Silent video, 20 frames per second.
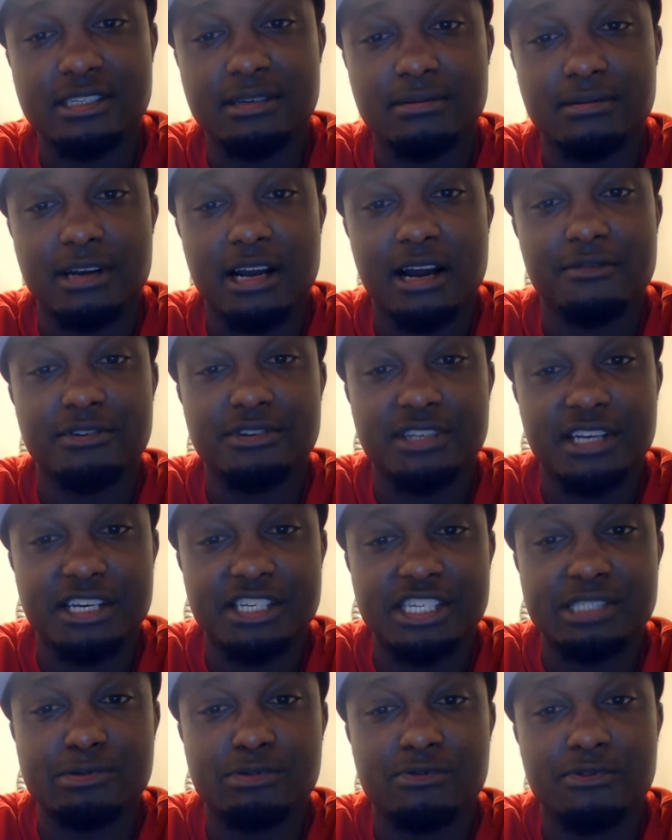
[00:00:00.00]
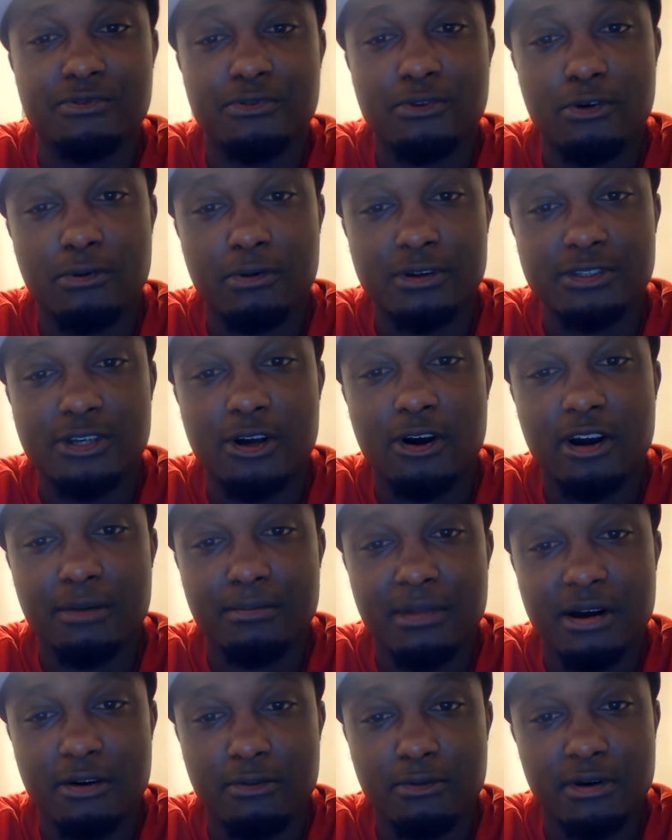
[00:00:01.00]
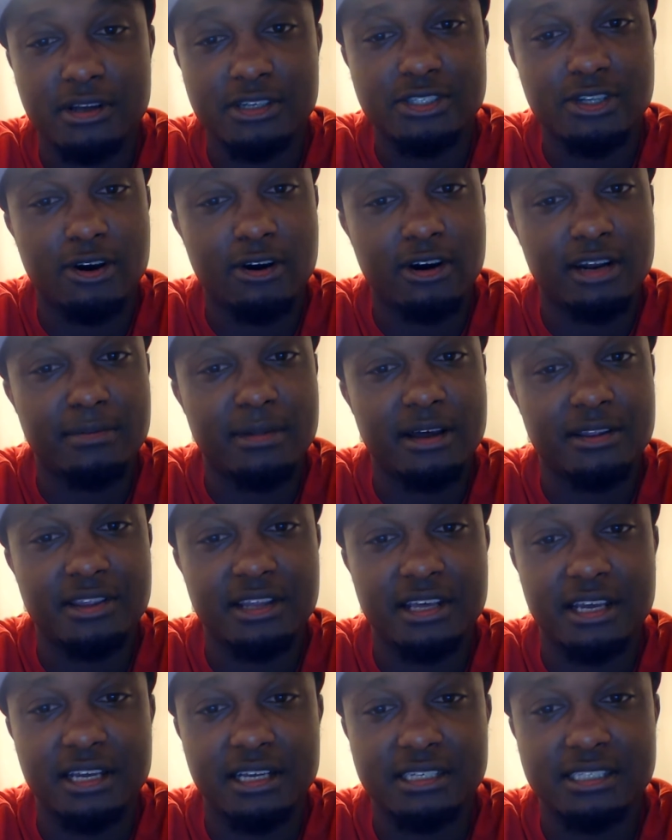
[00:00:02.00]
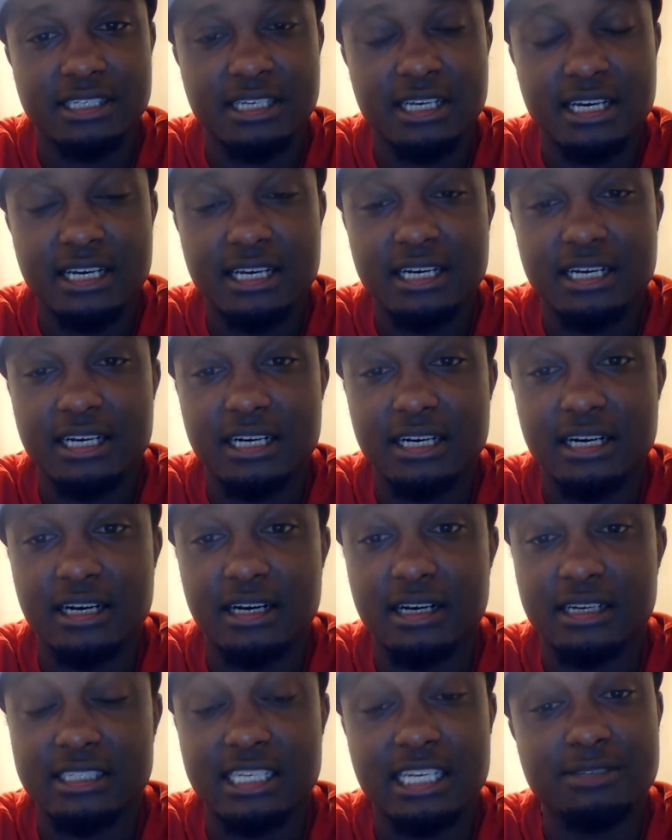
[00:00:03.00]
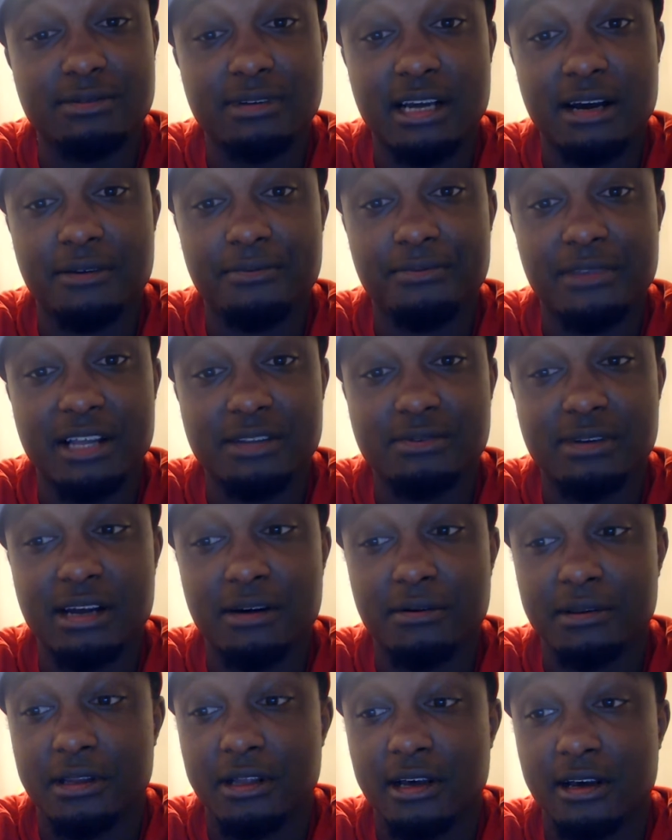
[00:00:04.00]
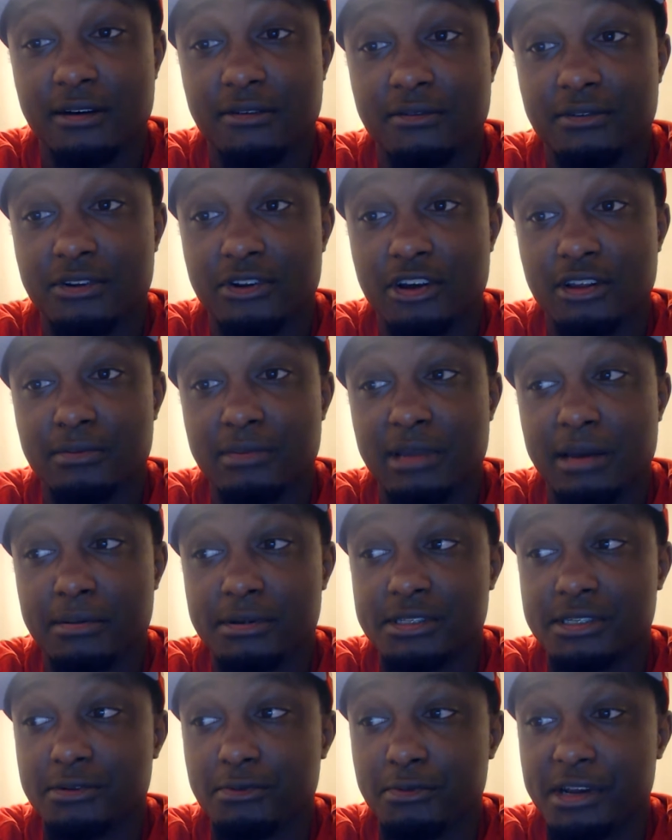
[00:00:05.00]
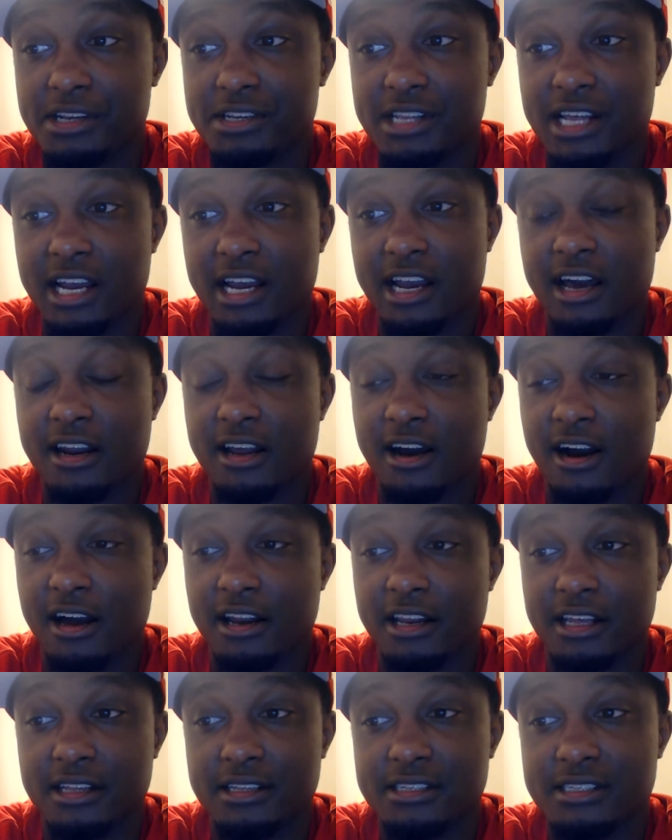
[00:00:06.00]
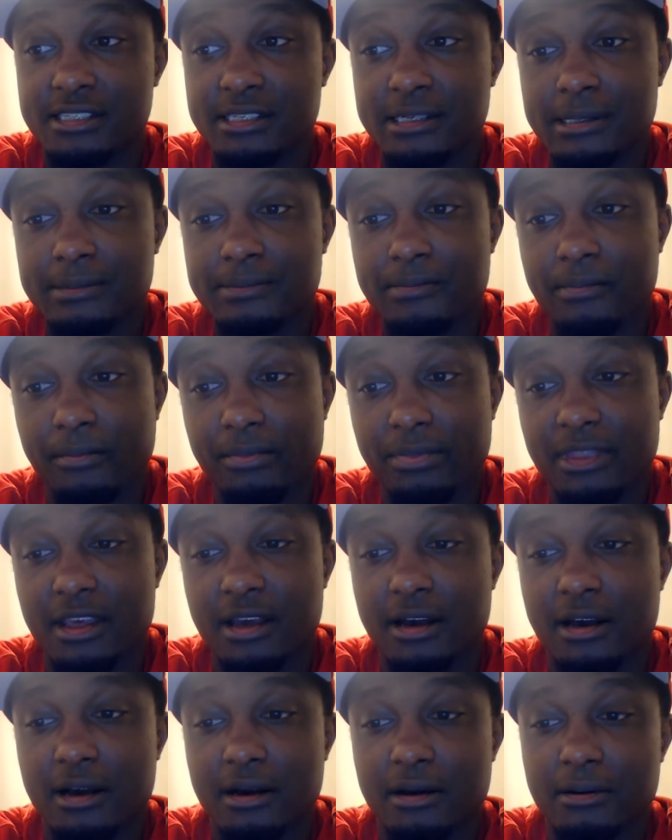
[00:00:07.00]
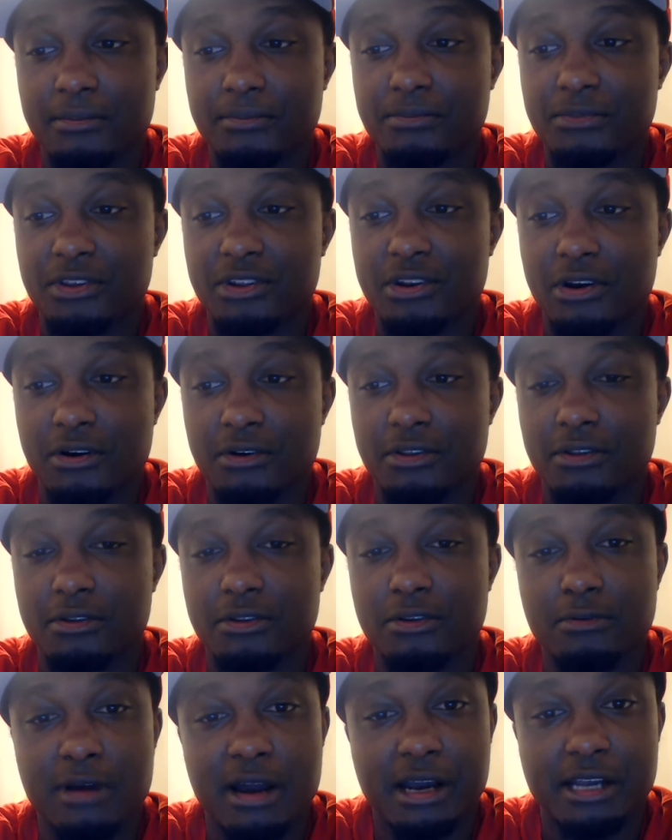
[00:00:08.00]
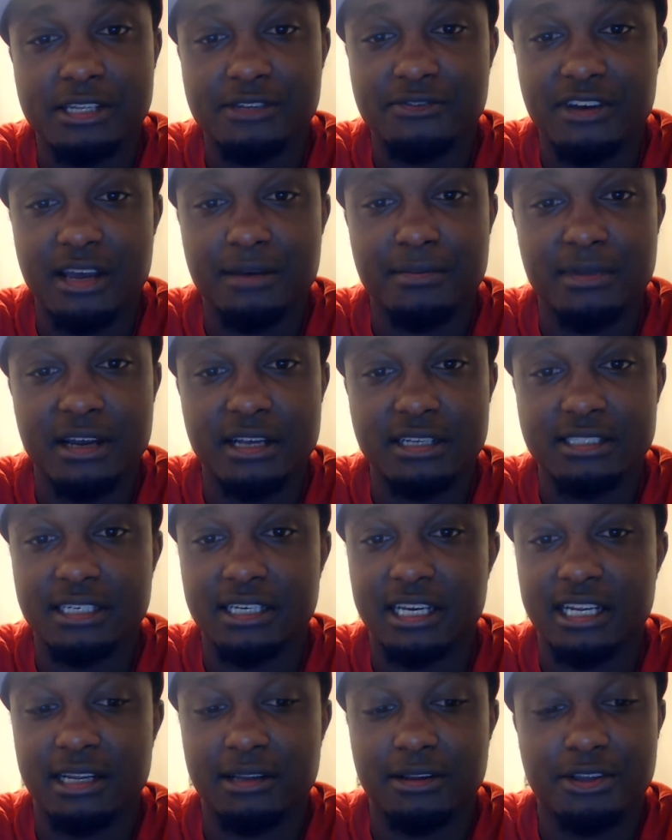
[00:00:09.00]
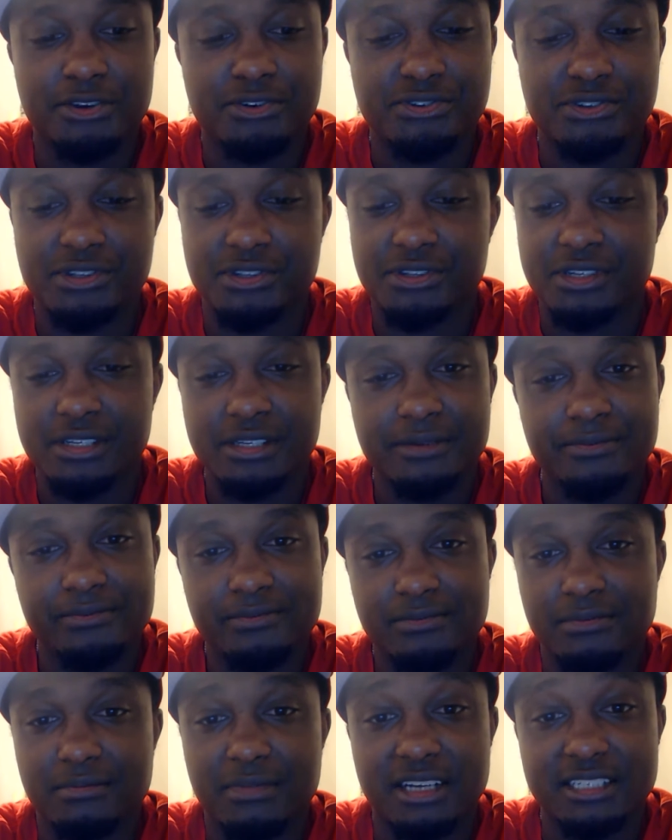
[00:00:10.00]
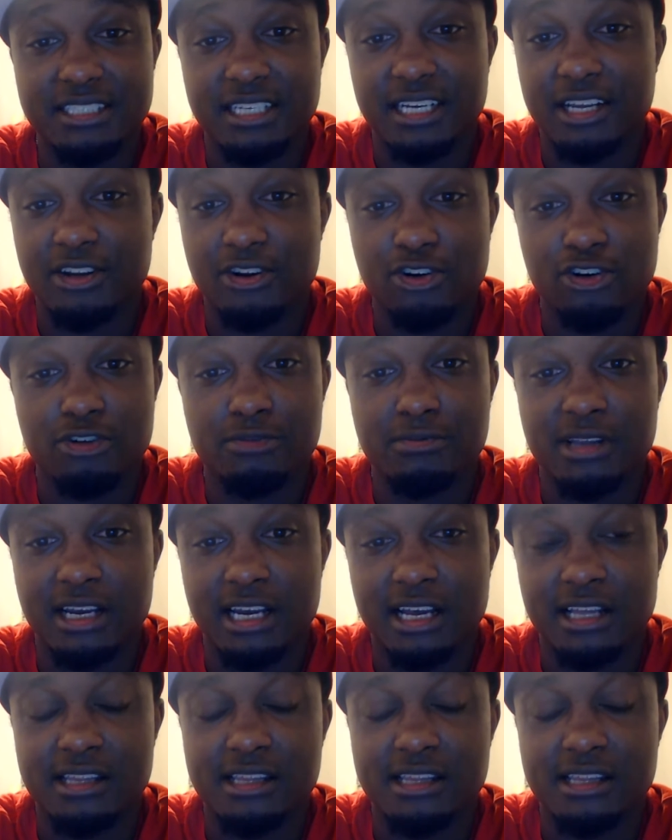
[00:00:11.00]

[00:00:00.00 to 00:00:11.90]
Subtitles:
conversations moving forward, talking about Russ, talking about things. Because that's what I would love, you know, to be able to reach that kind of audience. You know, the Rockets fan base, again, Houston's my second home. Like,